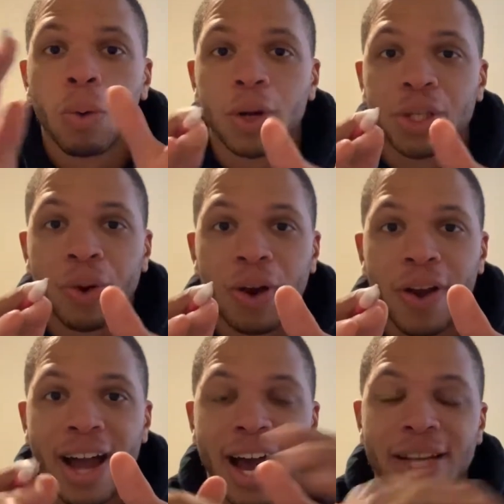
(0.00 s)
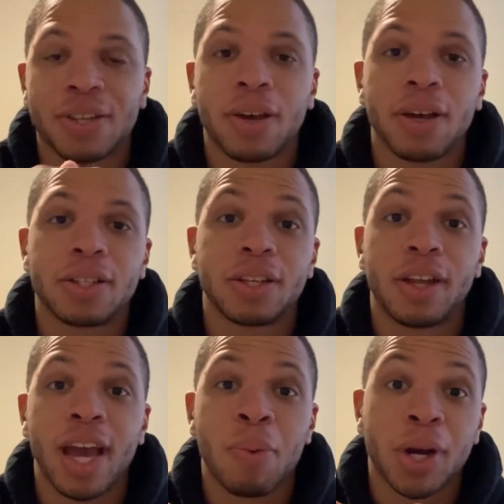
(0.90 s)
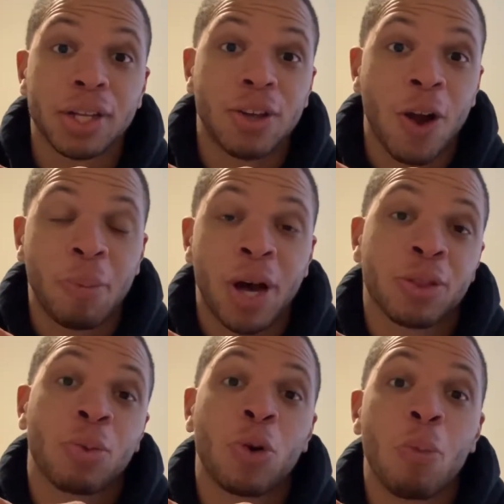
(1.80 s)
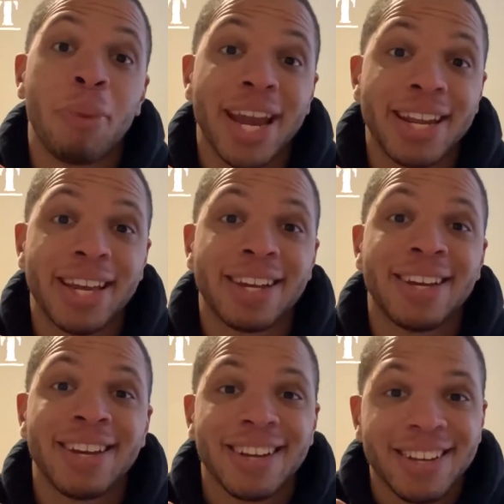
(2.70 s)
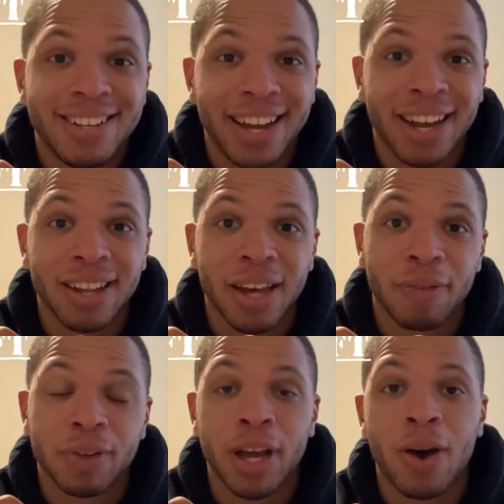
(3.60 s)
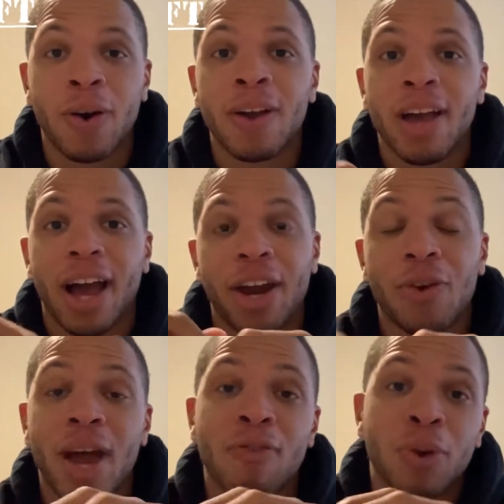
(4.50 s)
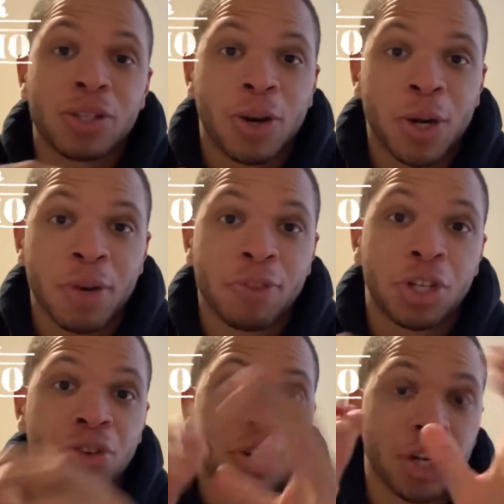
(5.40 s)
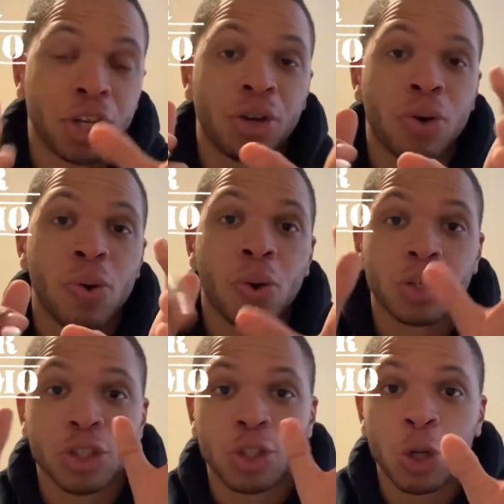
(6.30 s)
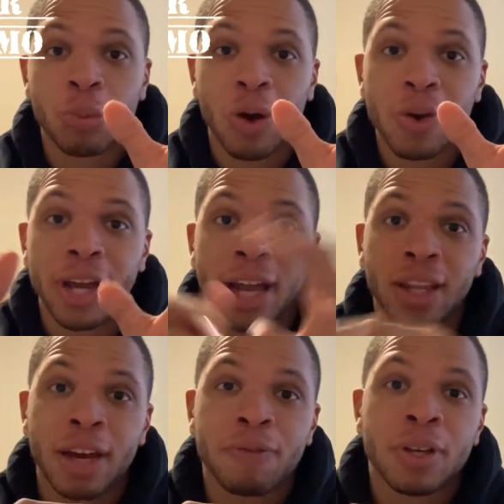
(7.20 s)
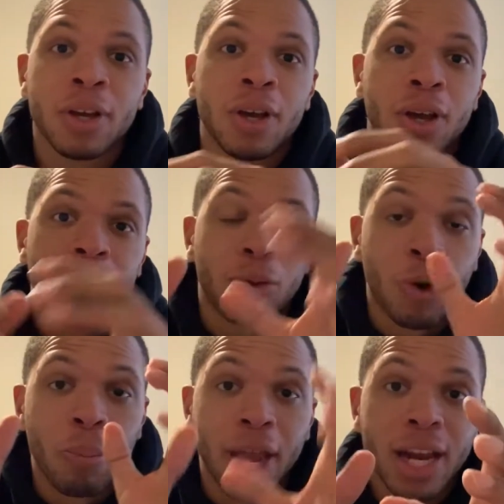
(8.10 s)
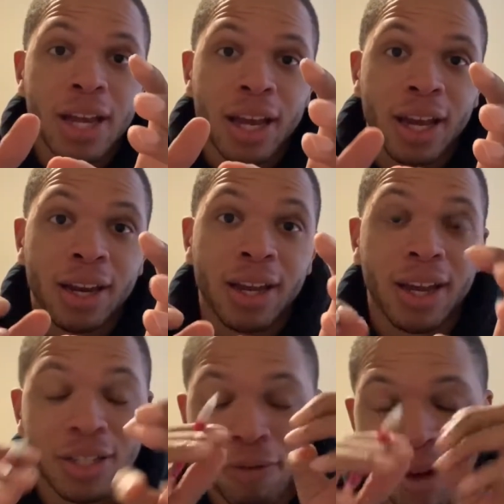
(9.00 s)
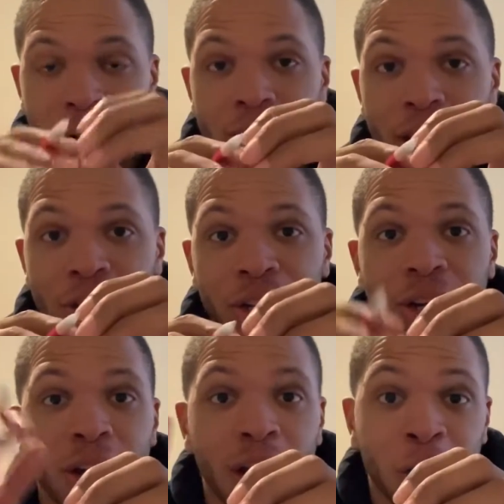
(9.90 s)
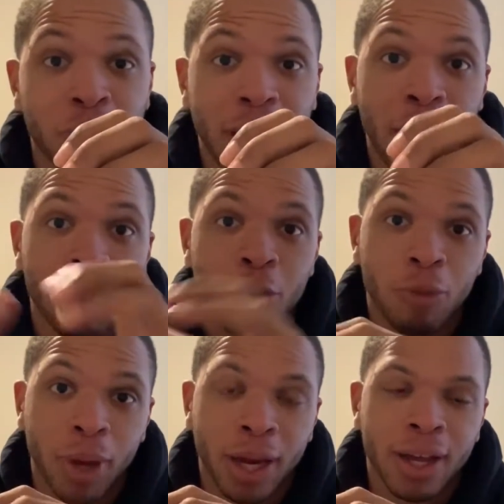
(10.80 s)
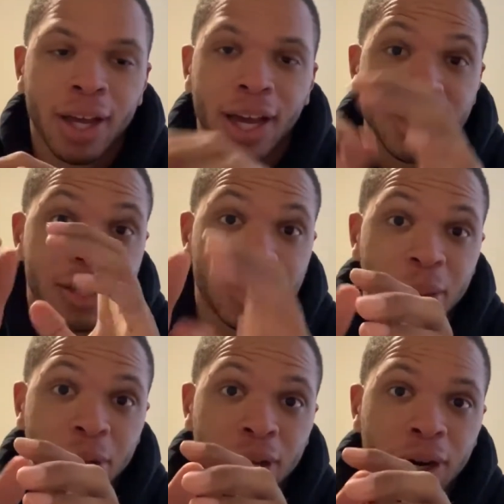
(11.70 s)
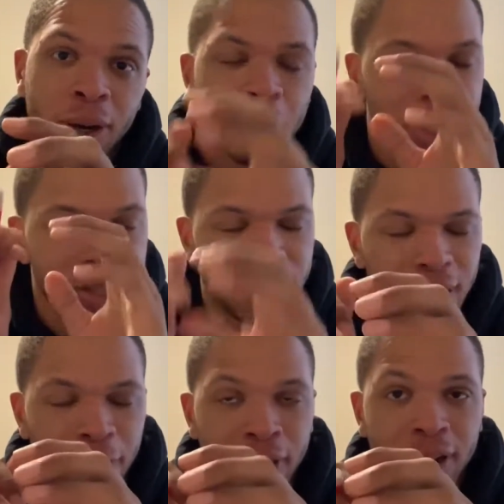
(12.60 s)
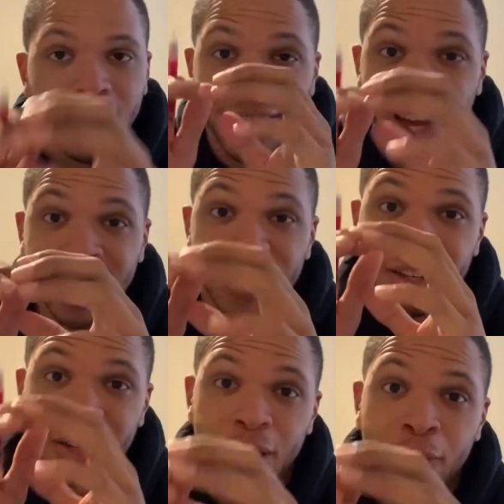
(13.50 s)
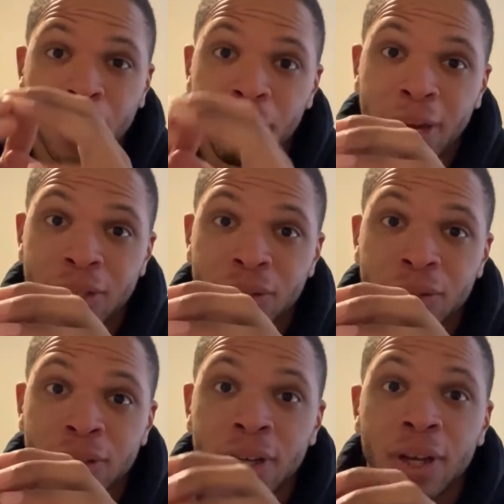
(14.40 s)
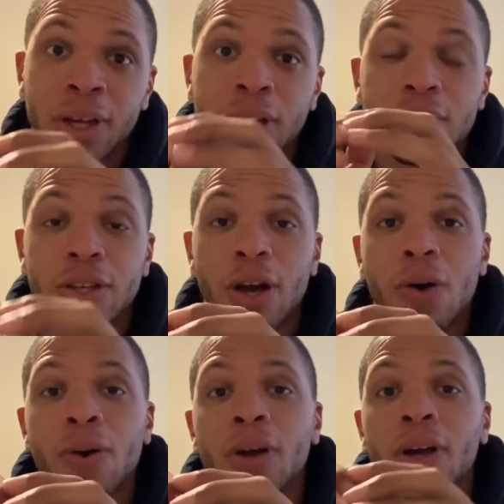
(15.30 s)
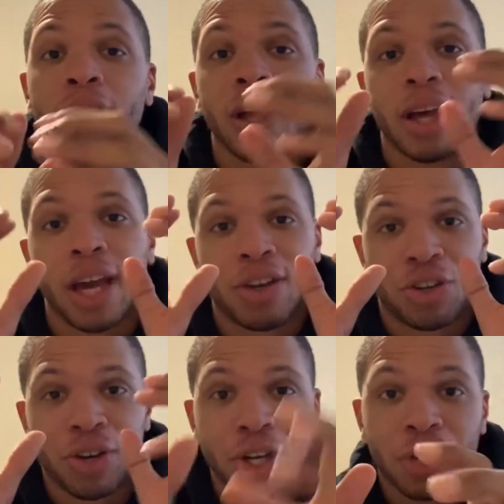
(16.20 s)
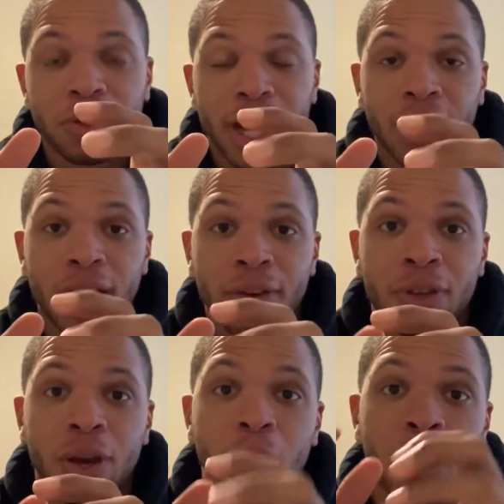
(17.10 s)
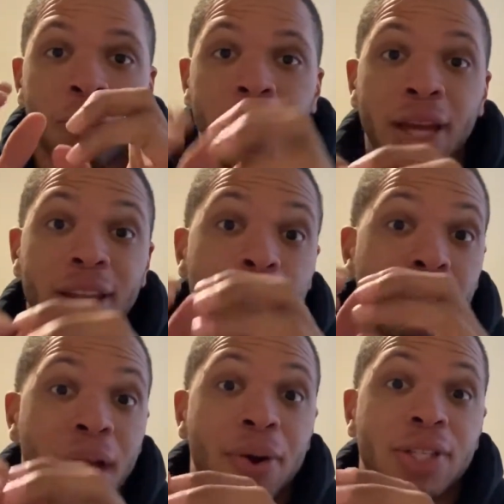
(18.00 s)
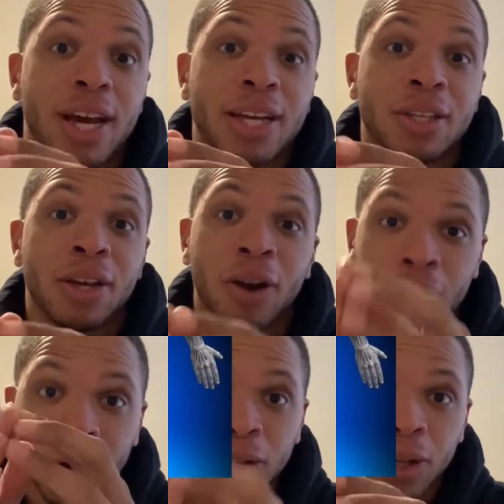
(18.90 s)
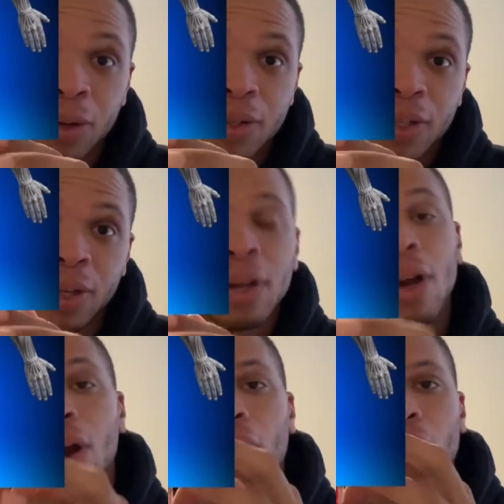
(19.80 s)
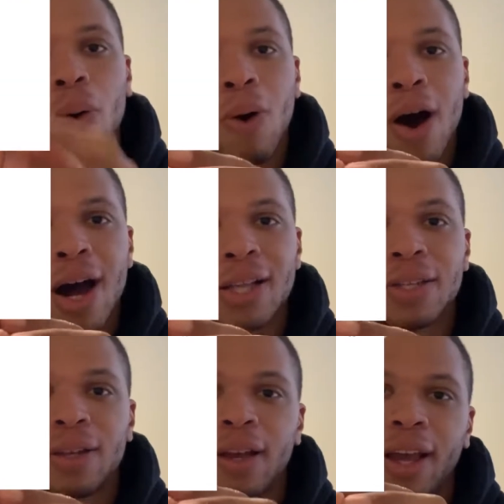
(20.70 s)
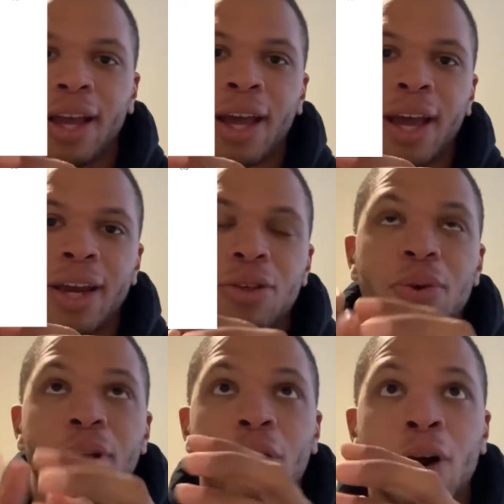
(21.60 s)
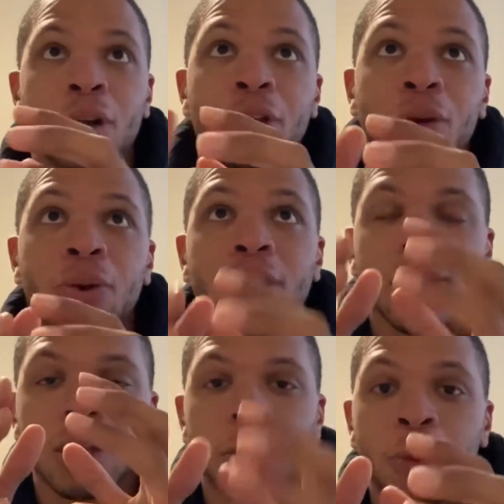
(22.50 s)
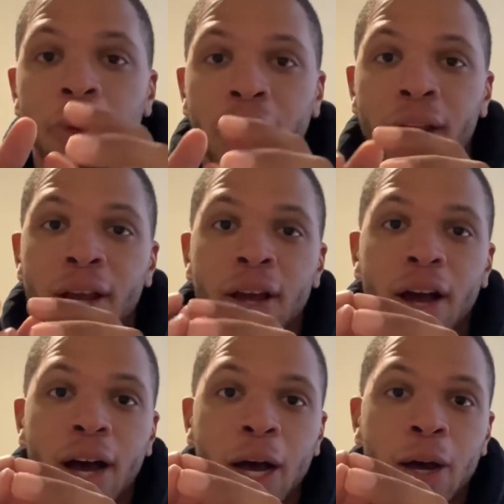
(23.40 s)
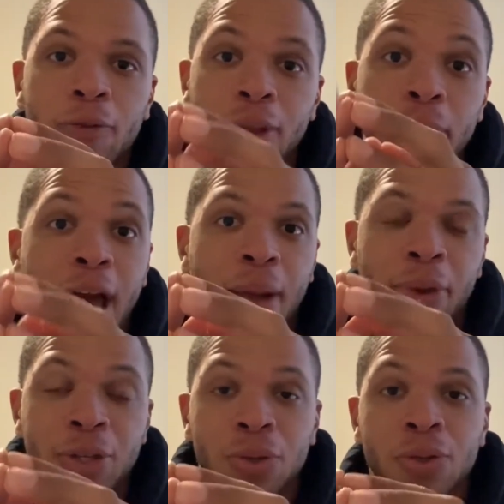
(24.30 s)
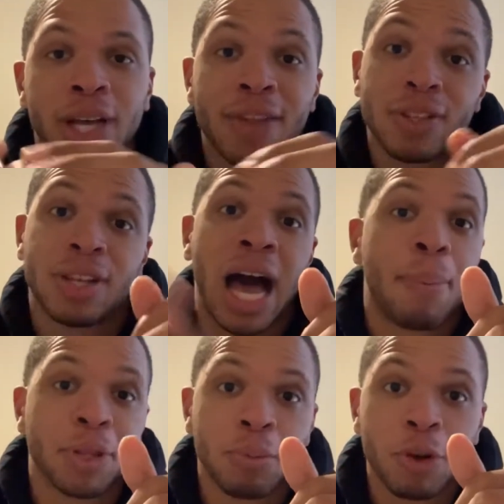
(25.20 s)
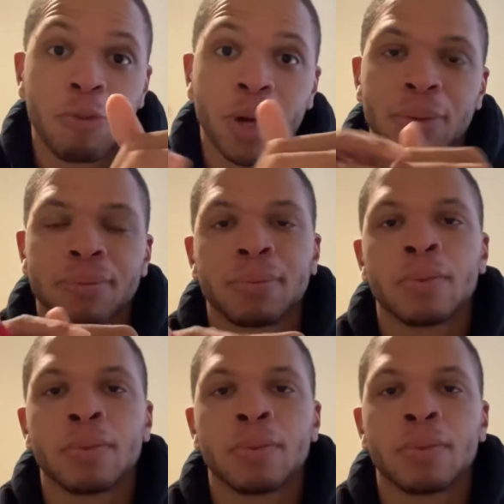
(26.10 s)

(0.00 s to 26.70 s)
What's going on, guys? Today we're going to talk about the Romanian deadlift. Now, I know everyone's heard of the traditional or sumo deadlift. The Romanian is a variation of that movement. It's similar, but it's different and it hits different muscles. So, in a traditional deadlift, we're mainly prioritizing our glutes, our quads, and you could argue a little bit of the back muscles at the top of the movement.